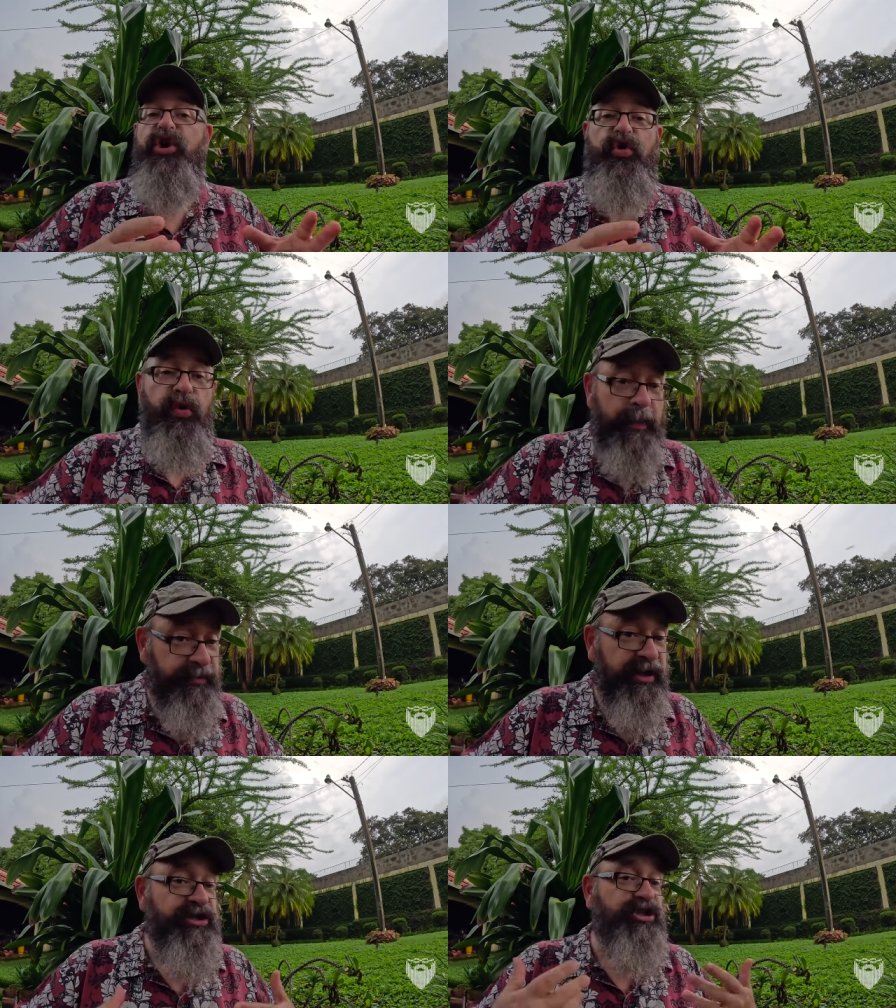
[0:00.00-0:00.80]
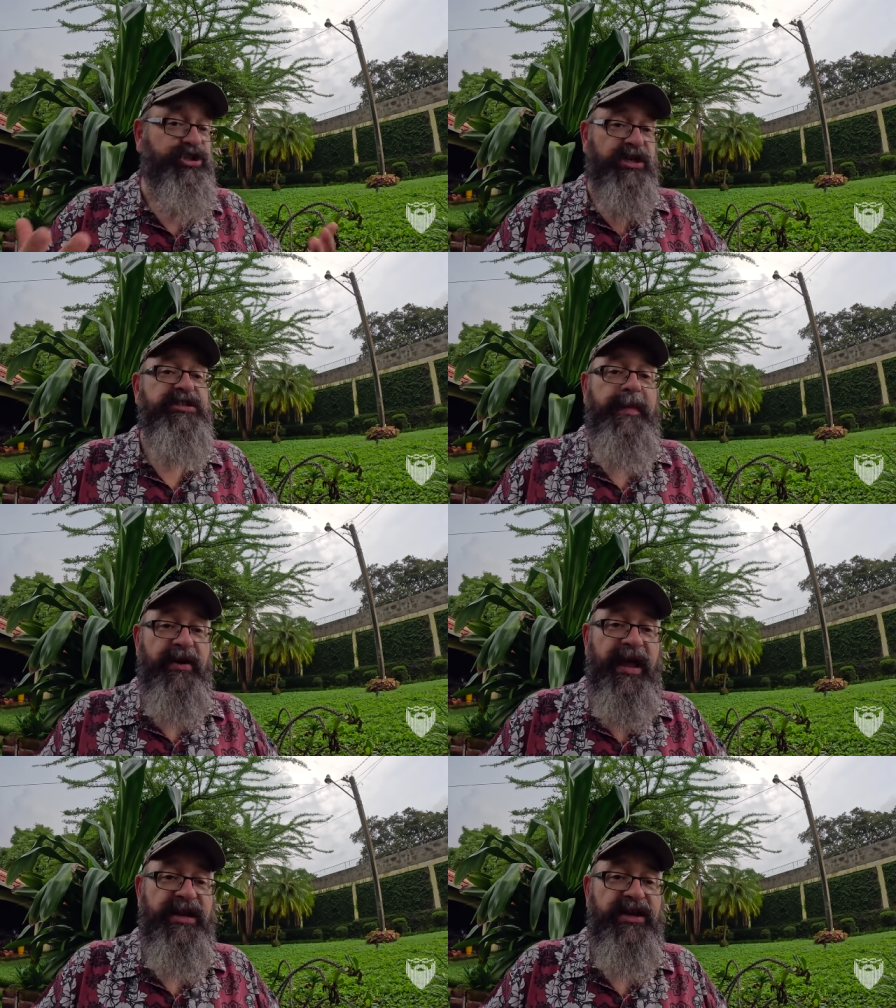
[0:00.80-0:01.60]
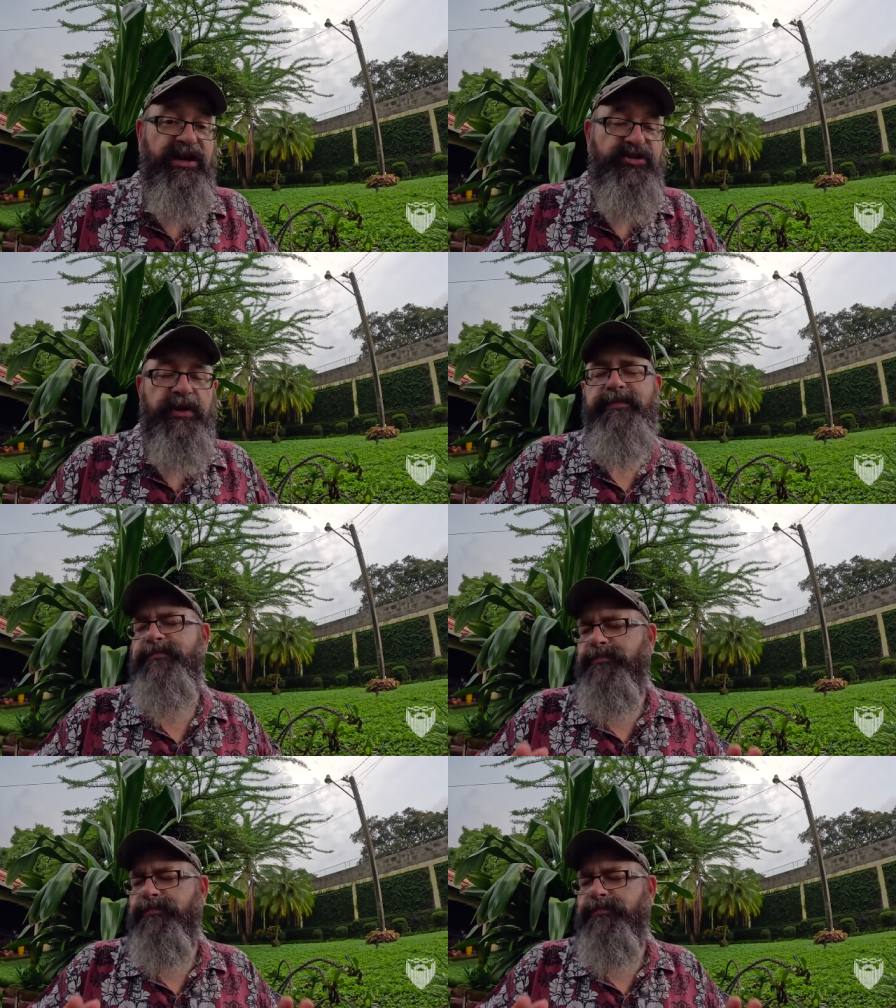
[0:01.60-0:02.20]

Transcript: crippling to just about any country.